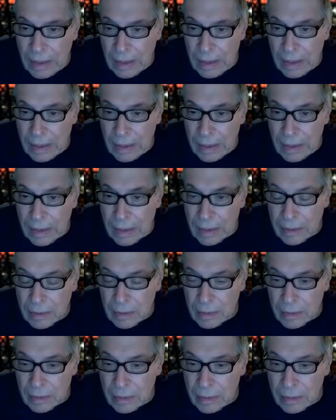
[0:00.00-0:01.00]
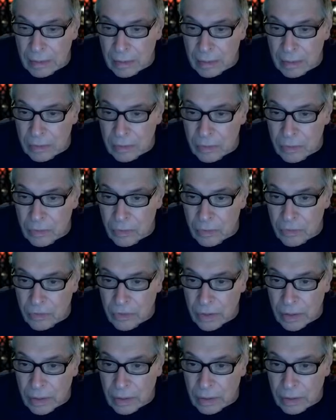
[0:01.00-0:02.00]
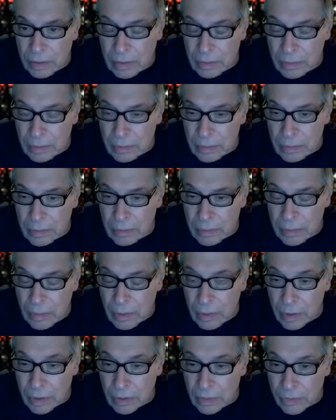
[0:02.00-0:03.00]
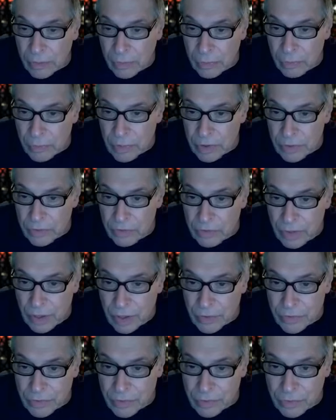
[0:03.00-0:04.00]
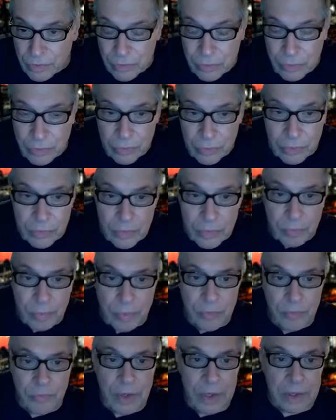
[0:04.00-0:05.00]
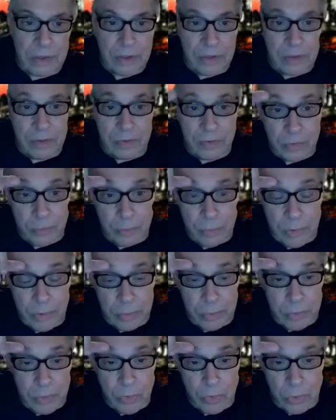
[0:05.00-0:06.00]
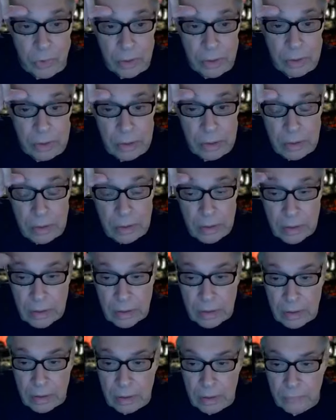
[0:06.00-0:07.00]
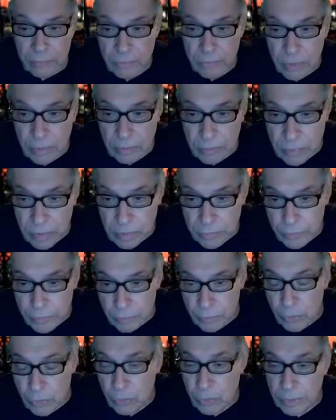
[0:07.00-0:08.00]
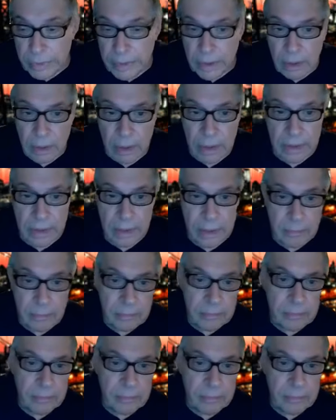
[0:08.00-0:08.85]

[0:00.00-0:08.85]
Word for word: and using Article 3, Section 2 to prevent the Supreme Court from ruling on them.